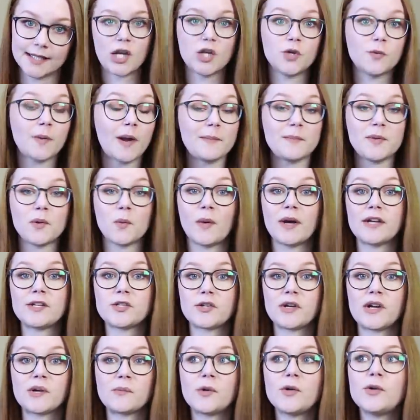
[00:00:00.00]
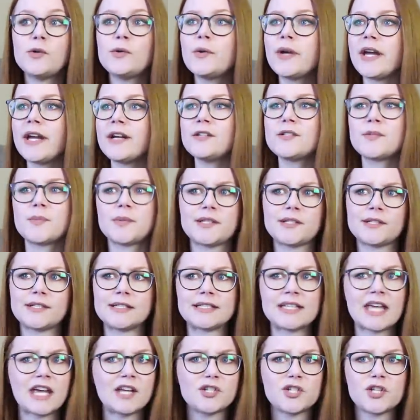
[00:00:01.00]
And you might be wondering, well, who cares what their
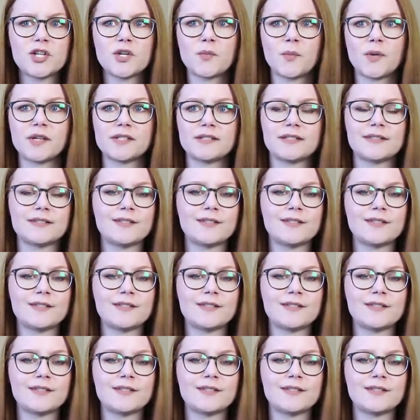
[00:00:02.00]
intention was?